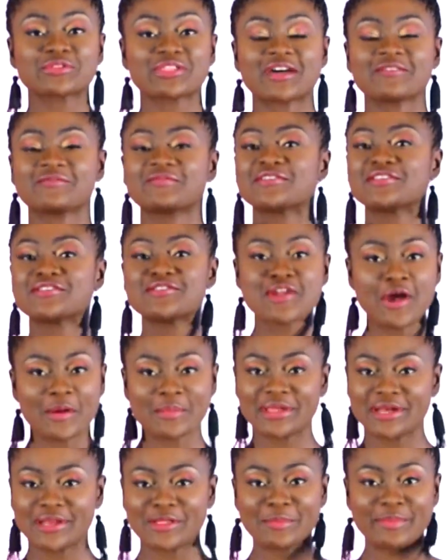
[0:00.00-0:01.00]
with our
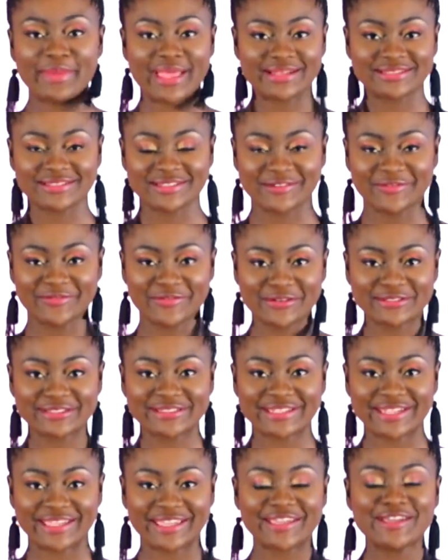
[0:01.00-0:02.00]
phenomenal mentor for
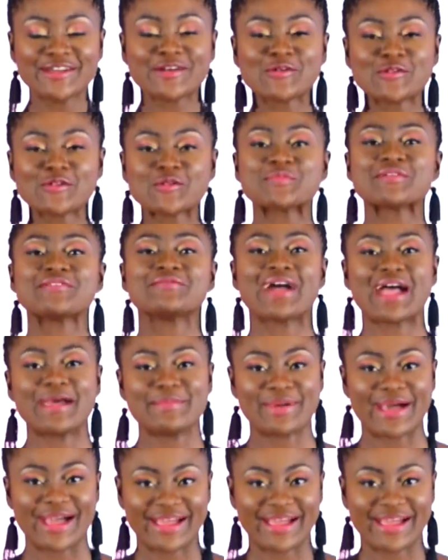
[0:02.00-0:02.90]
today. We'll be right